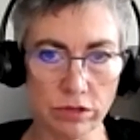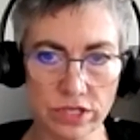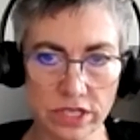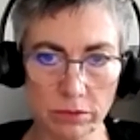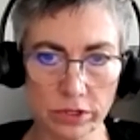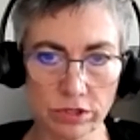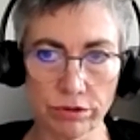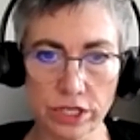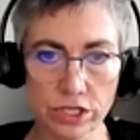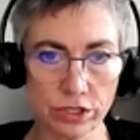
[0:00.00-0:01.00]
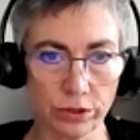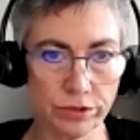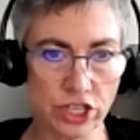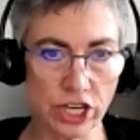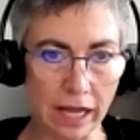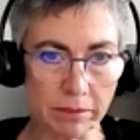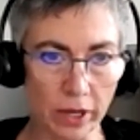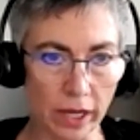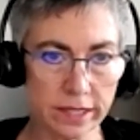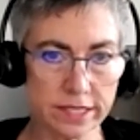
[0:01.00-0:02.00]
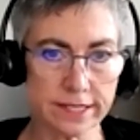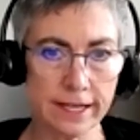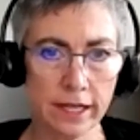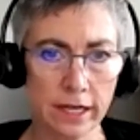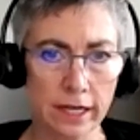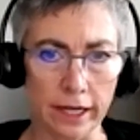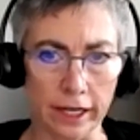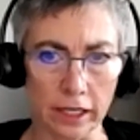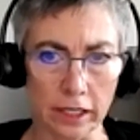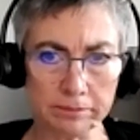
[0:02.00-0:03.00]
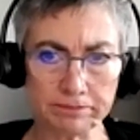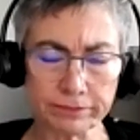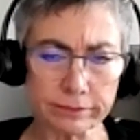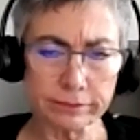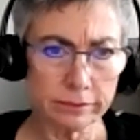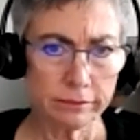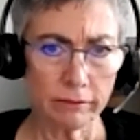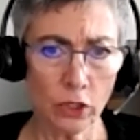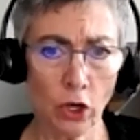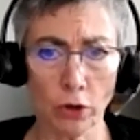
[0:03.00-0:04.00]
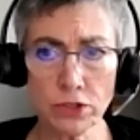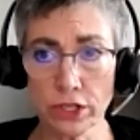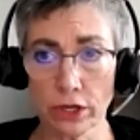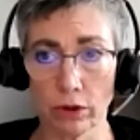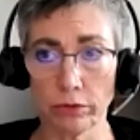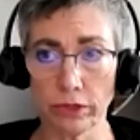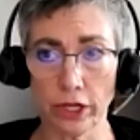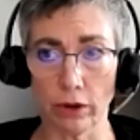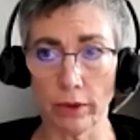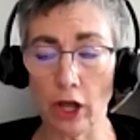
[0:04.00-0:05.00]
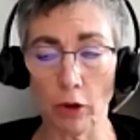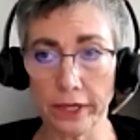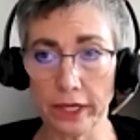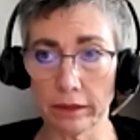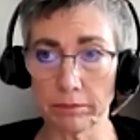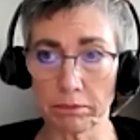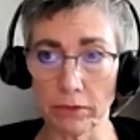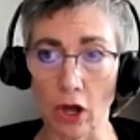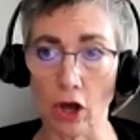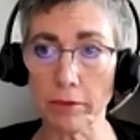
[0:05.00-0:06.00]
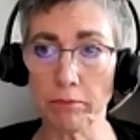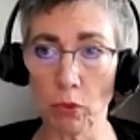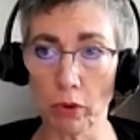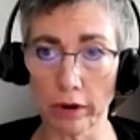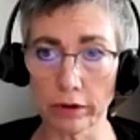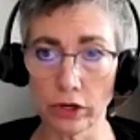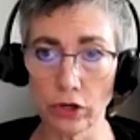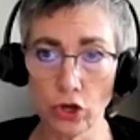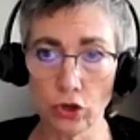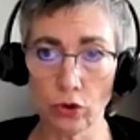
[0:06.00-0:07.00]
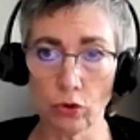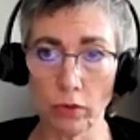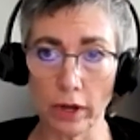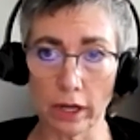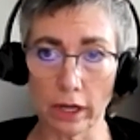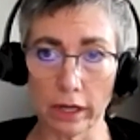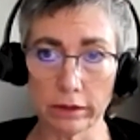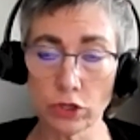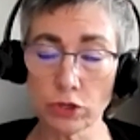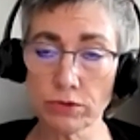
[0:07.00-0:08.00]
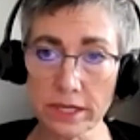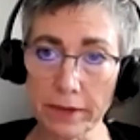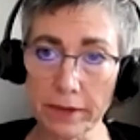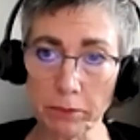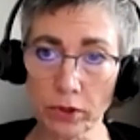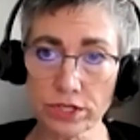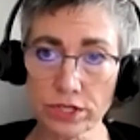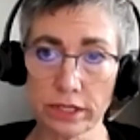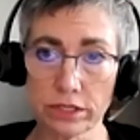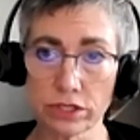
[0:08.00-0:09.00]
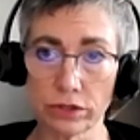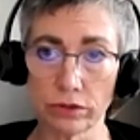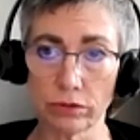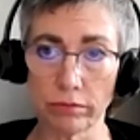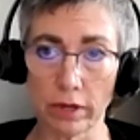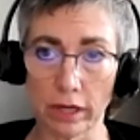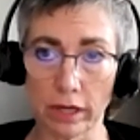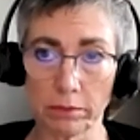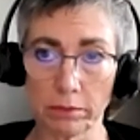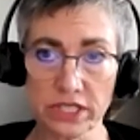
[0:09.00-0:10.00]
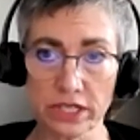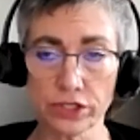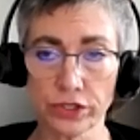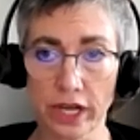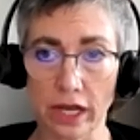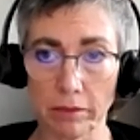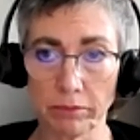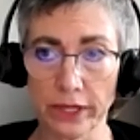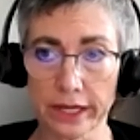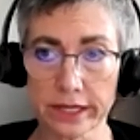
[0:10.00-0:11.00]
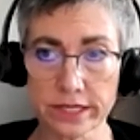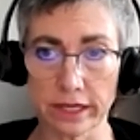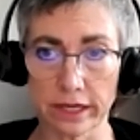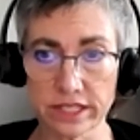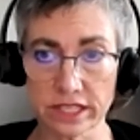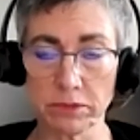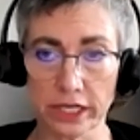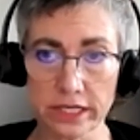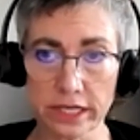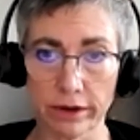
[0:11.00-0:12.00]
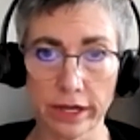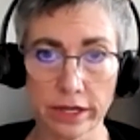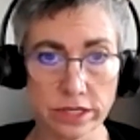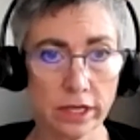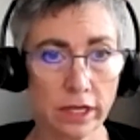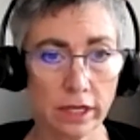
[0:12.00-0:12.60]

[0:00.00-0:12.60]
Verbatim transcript: you see with traditional chatbots. Um, also, you know, helping onboard new uh, new team members into uh, potentially complex uh, subject areas